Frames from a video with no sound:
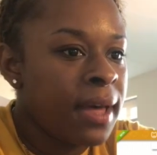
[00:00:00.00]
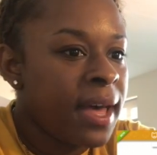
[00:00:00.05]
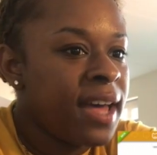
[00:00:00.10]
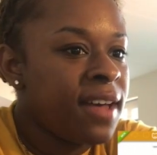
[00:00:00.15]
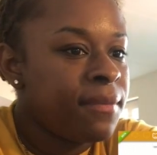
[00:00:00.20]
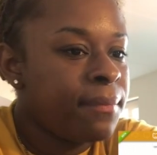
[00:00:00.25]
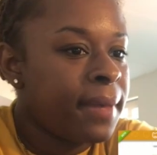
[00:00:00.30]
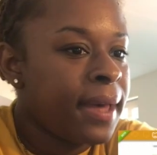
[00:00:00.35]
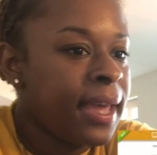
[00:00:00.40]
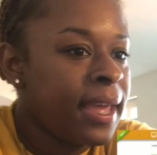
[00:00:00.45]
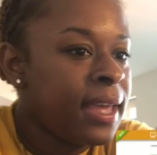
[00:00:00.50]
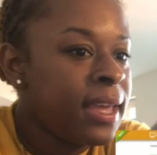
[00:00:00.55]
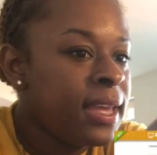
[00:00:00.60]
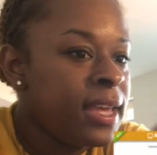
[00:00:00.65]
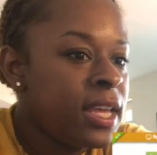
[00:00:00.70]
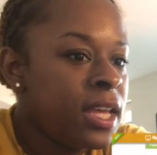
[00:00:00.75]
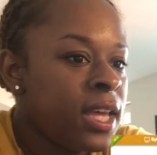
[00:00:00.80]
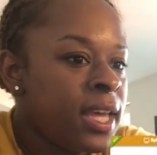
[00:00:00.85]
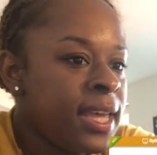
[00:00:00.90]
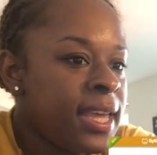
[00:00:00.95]
I have my
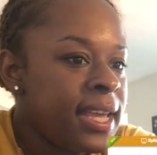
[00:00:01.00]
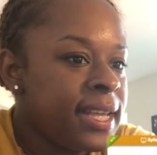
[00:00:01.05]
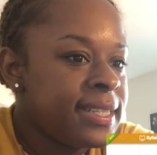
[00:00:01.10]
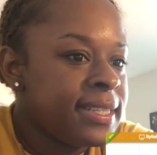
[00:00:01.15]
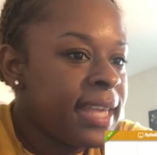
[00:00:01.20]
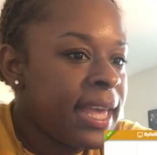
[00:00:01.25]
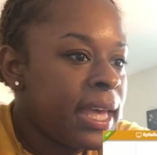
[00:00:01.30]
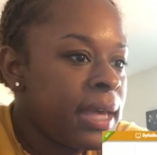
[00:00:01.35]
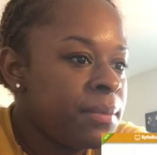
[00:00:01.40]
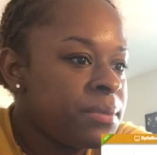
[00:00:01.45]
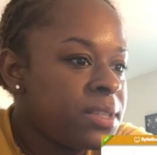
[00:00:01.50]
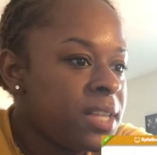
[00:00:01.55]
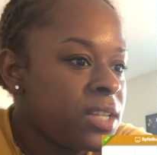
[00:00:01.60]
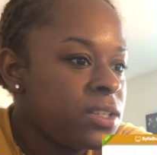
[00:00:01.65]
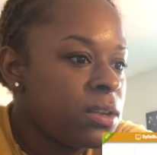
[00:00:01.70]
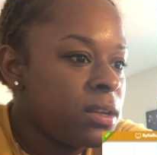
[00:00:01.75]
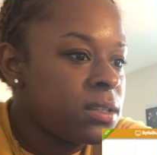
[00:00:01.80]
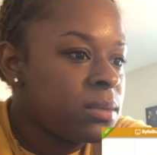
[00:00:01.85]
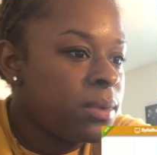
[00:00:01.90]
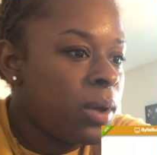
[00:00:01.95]
exams that
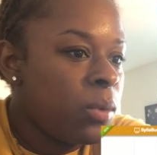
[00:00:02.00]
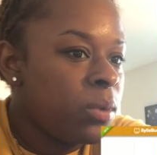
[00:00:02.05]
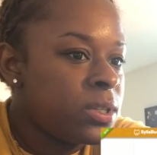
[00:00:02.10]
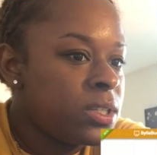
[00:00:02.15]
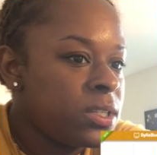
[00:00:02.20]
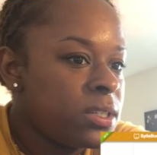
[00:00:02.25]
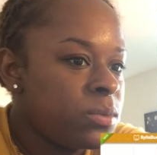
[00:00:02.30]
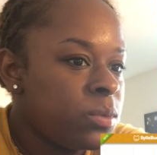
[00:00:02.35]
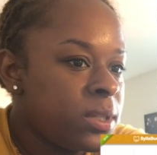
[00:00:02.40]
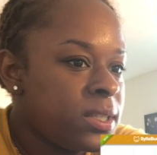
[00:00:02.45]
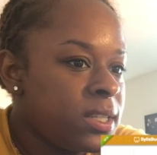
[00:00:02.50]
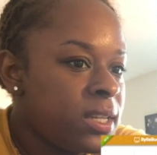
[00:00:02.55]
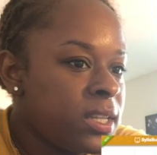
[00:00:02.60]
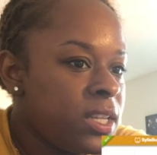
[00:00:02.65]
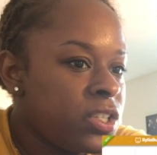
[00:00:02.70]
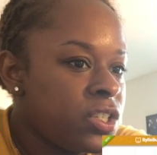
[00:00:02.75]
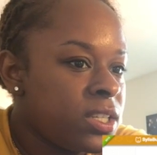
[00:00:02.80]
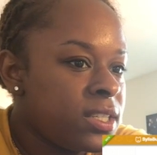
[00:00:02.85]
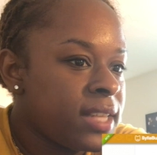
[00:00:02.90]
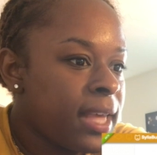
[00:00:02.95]
talks about what's in
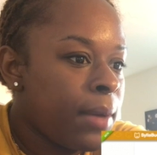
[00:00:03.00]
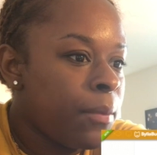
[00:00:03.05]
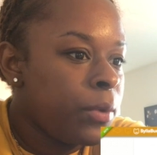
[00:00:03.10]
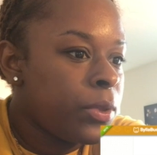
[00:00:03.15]
each exam.